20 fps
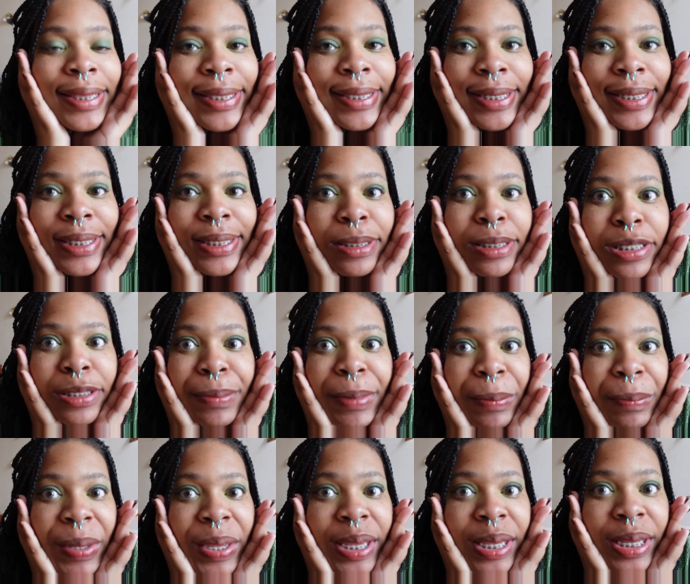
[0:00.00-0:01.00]
this is my
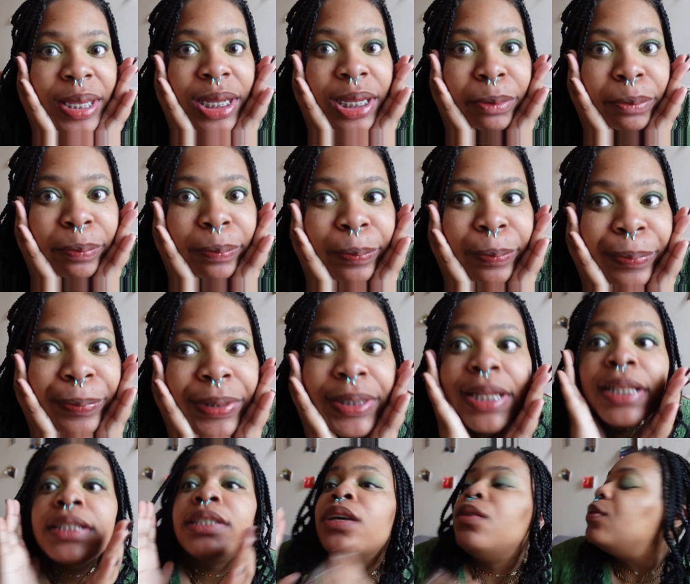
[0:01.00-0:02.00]
makeup.
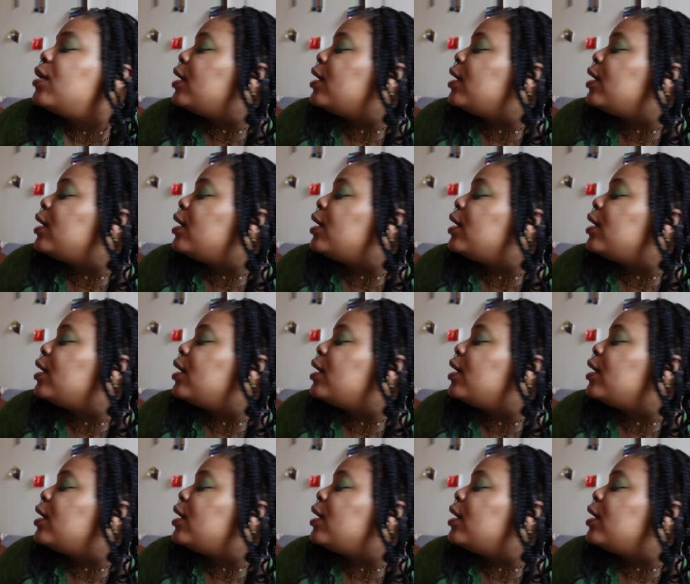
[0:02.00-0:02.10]
Let's go